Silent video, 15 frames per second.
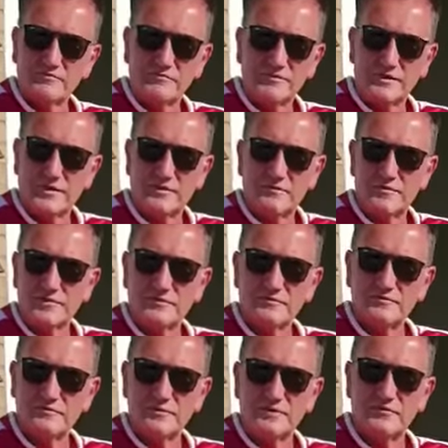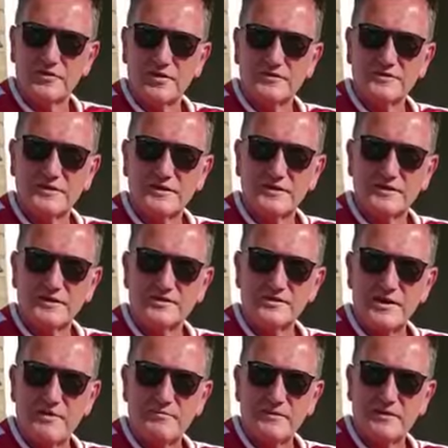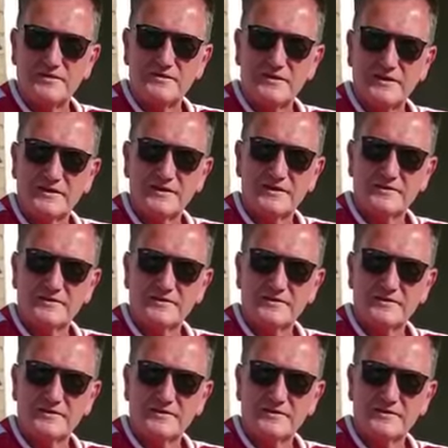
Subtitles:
would have got us into the Champions League.